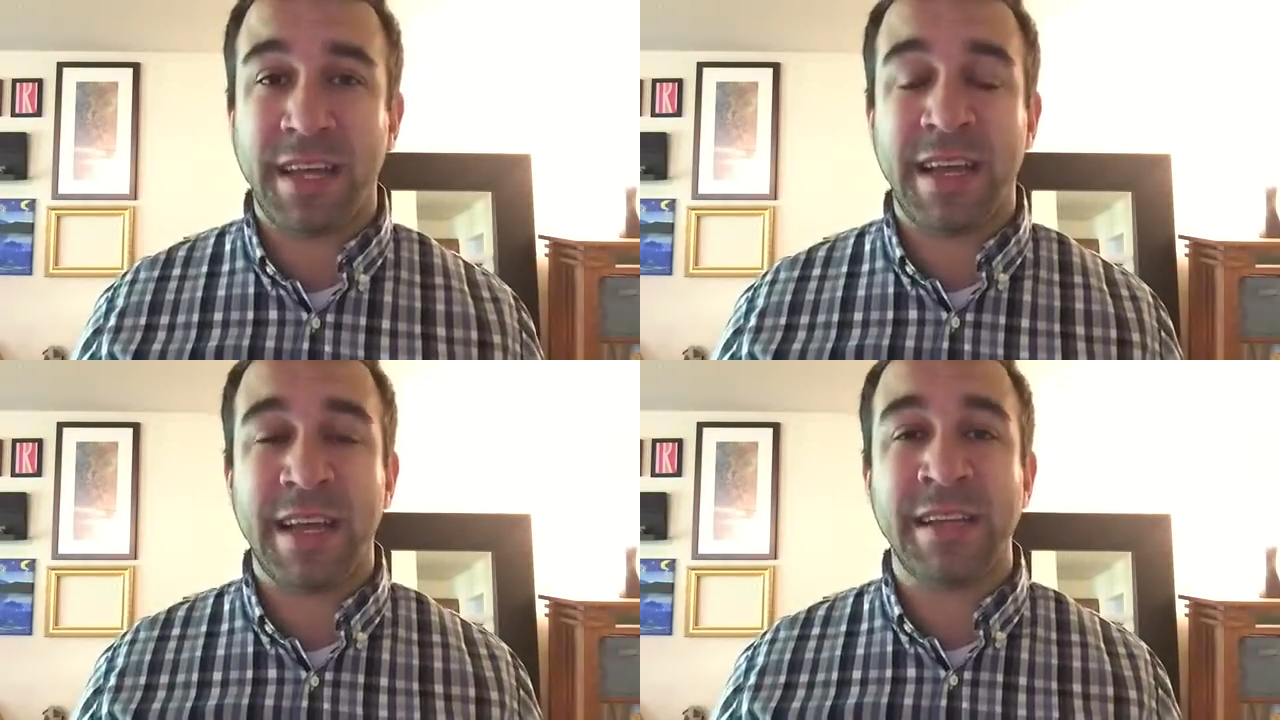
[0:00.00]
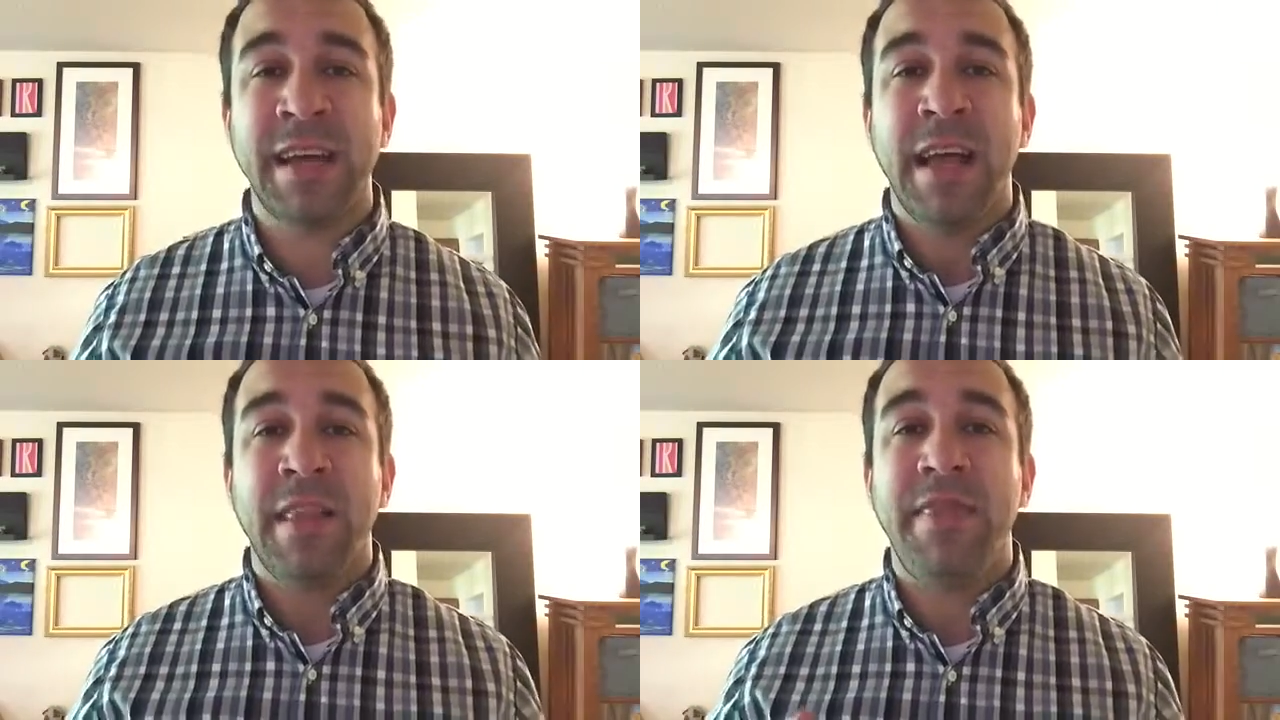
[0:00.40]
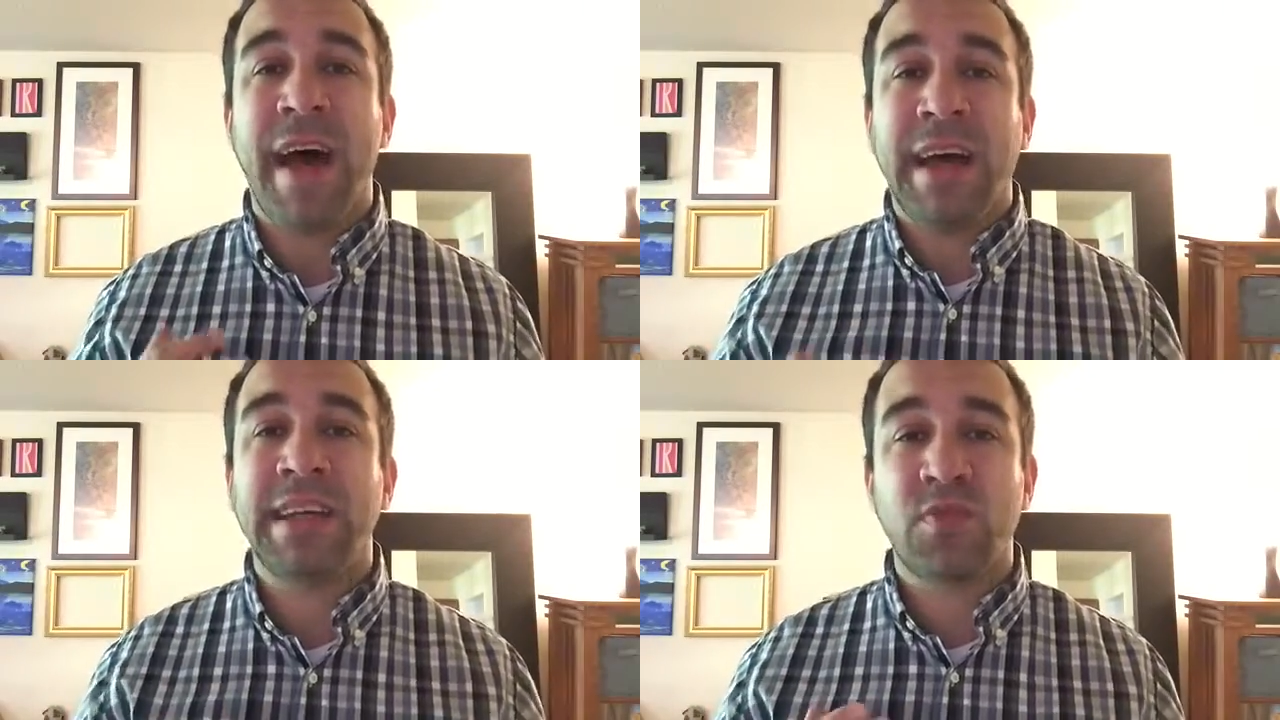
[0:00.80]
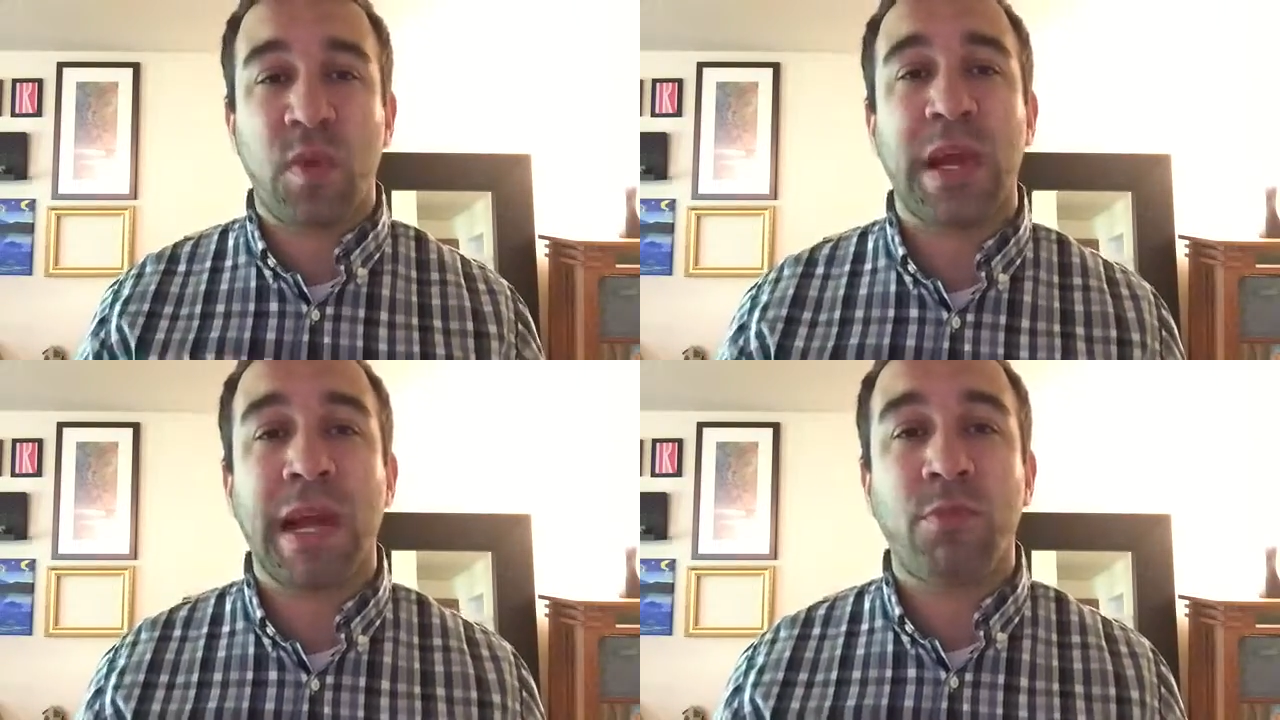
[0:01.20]
and that is
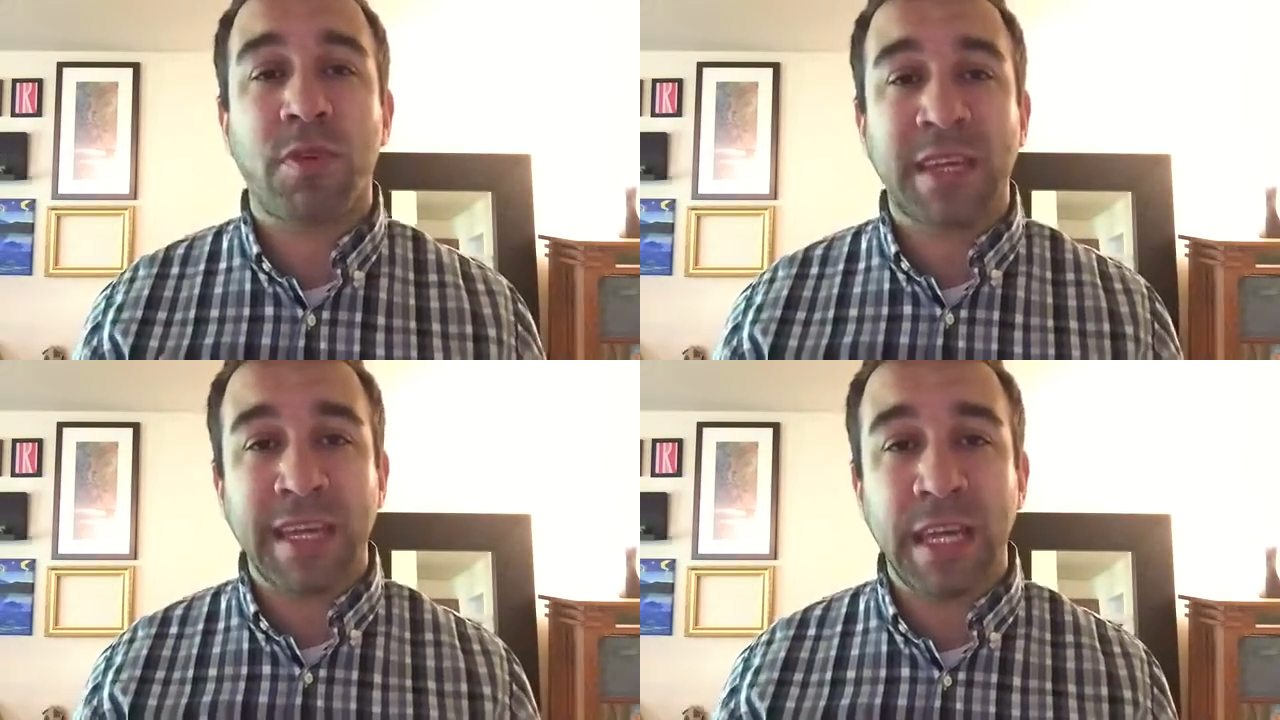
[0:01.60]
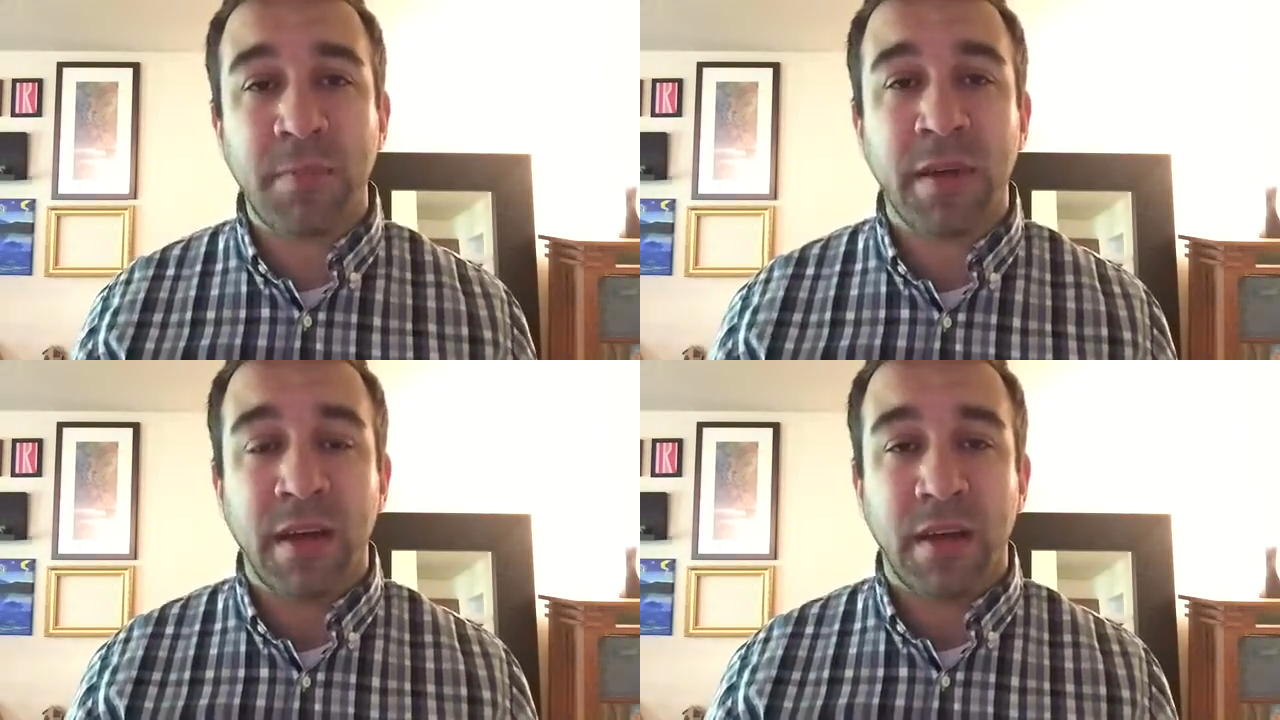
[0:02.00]
where I will keep